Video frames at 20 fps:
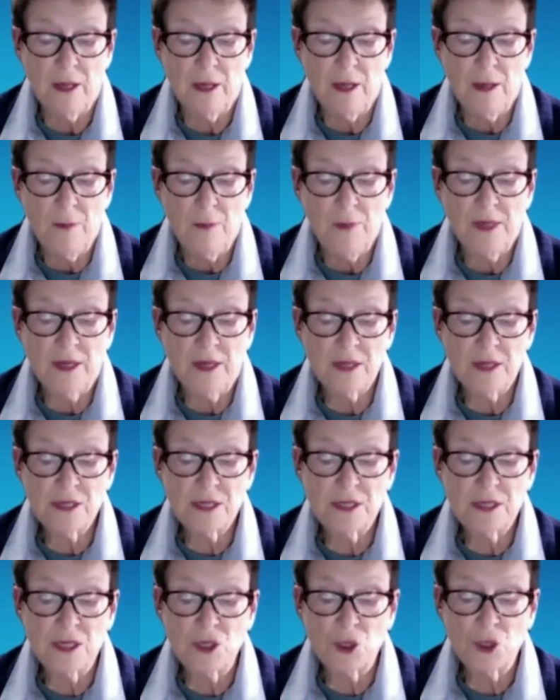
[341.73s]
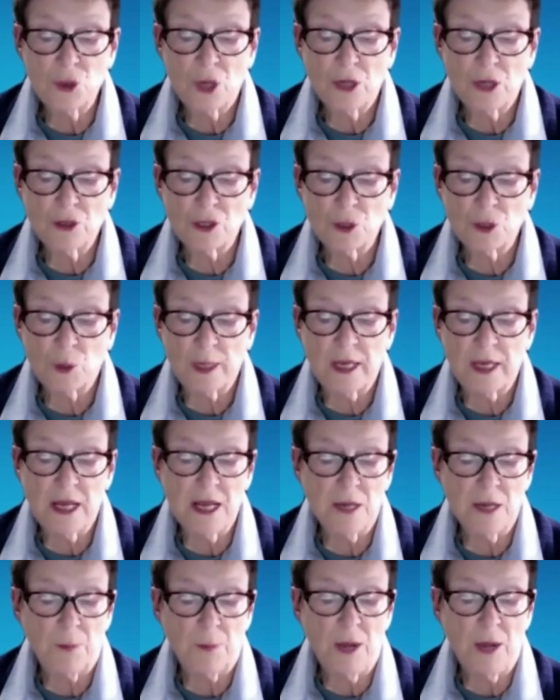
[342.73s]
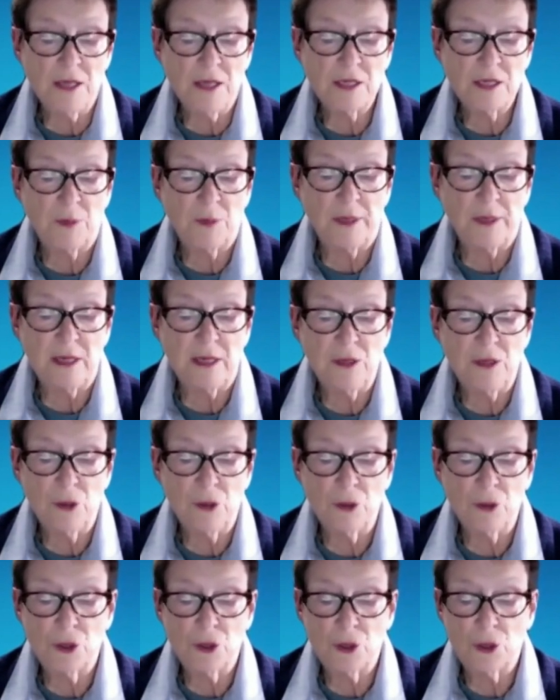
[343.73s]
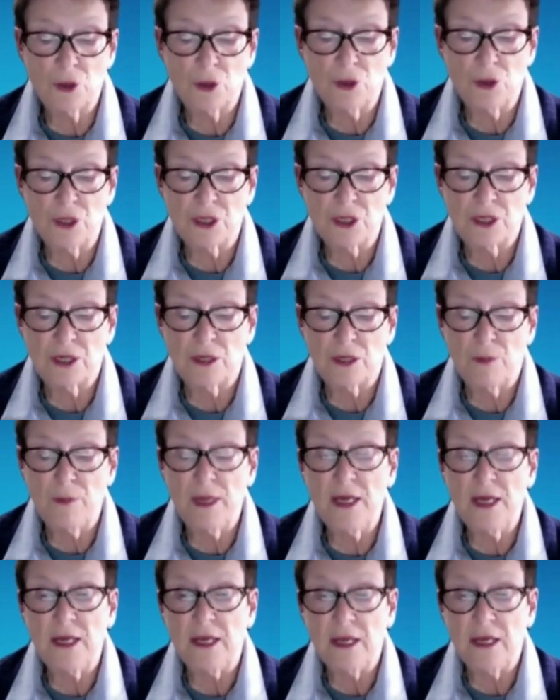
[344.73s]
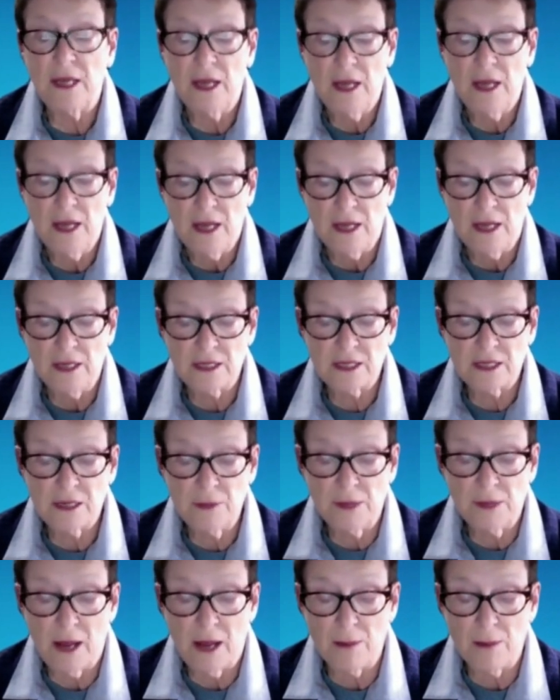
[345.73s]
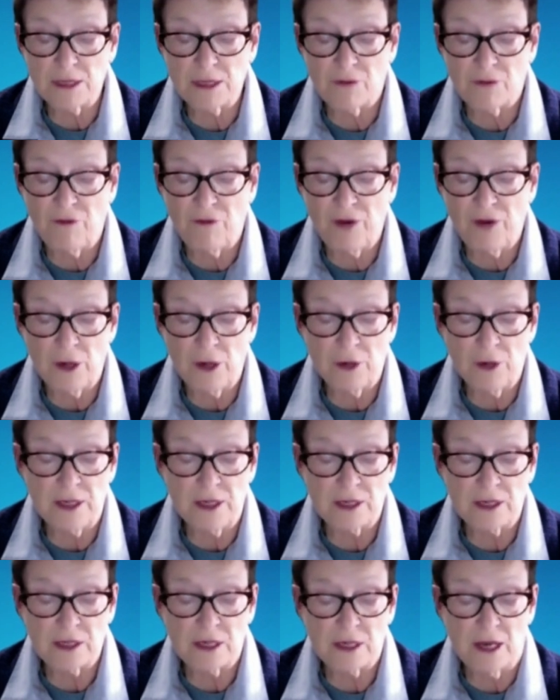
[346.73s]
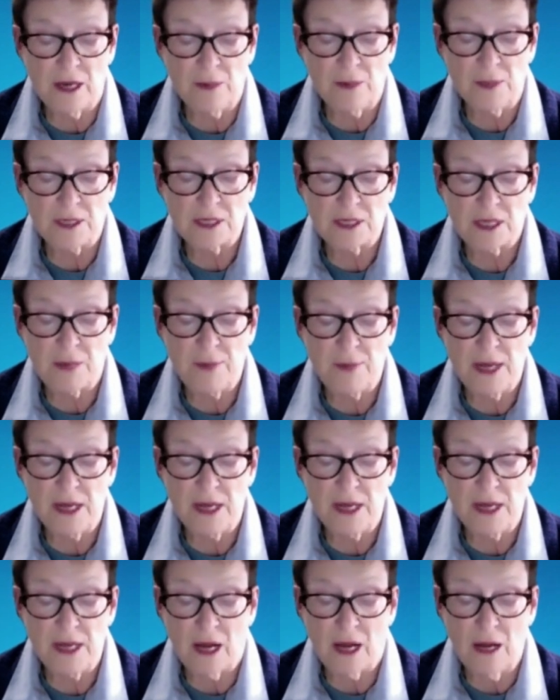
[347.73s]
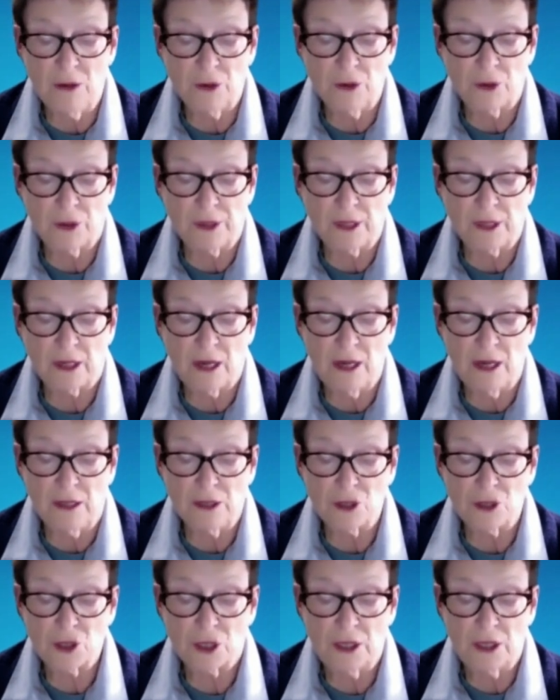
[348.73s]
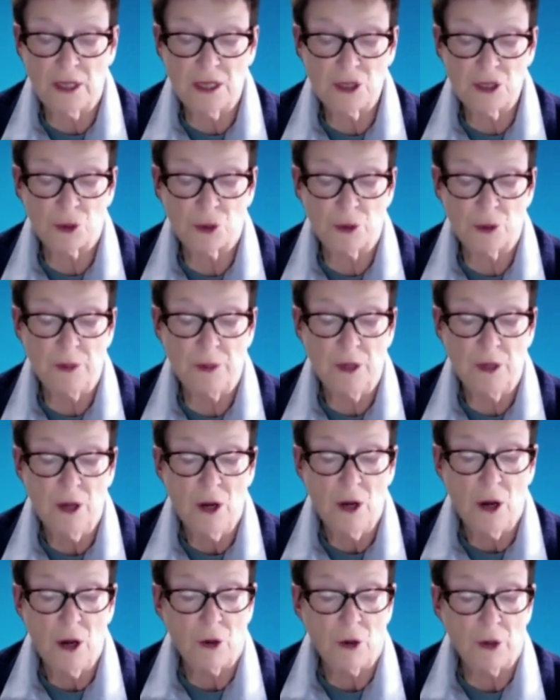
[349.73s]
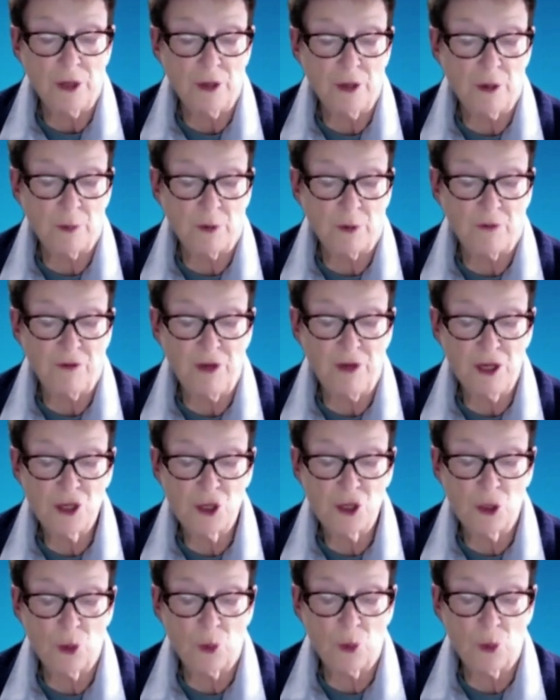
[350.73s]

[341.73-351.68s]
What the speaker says: Because as instructors, we can't possibly introduce students to the many and sometimes varied assignments they may encounter in the college classroom or in their professional